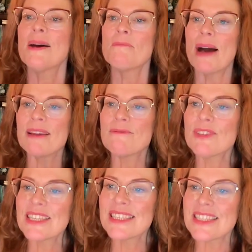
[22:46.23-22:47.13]

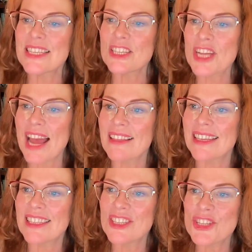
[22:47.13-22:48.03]
Mindfulness is a
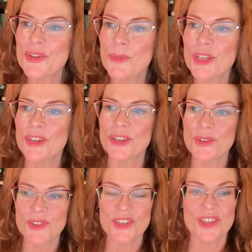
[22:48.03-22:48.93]
challenge when you're
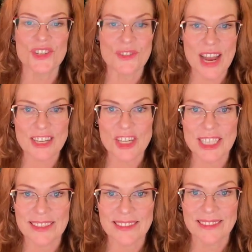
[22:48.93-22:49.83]
used to
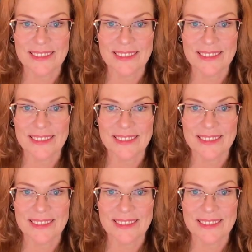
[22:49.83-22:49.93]
distraction.